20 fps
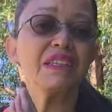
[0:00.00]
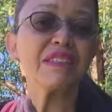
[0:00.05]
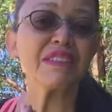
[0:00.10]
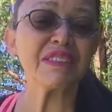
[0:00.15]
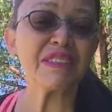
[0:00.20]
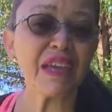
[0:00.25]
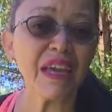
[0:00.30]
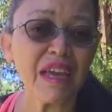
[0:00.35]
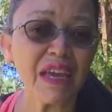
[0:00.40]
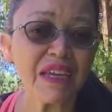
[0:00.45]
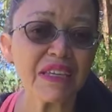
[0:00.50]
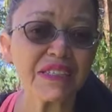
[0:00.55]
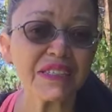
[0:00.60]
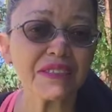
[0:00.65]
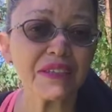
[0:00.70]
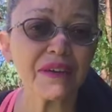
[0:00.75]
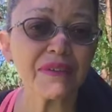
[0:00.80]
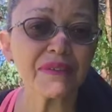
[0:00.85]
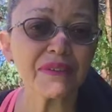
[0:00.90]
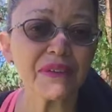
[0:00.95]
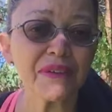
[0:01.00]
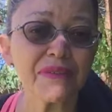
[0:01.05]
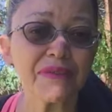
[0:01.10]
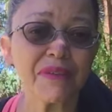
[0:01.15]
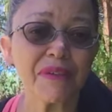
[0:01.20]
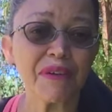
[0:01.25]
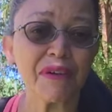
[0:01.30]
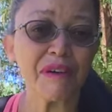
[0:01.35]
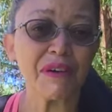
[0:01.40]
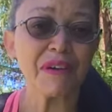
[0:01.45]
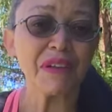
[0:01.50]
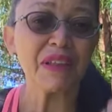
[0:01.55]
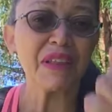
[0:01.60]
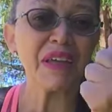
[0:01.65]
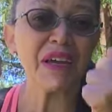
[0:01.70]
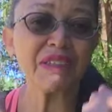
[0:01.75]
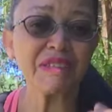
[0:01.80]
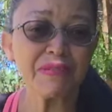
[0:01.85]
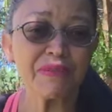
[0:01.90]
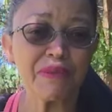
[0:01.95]
day 74.
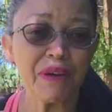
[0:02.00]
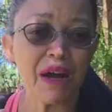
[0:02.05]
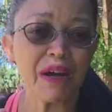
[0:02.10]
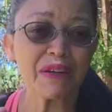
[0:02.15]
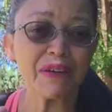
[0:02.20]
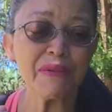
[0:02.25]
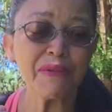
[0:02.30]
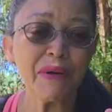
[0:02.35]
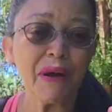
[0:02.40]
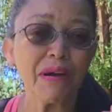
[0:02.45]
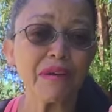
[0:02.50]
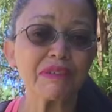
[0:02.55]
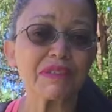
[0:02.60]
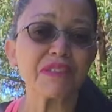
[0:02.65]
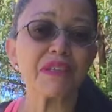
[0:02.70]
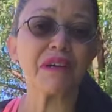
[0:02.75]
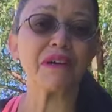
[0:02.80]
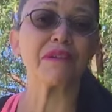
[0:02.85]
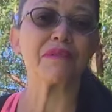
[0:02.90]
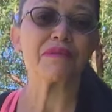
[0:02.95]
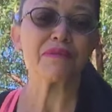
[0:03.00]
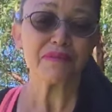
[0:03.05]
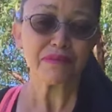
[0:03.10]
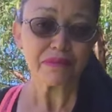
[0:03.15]
Let's rock and roll. So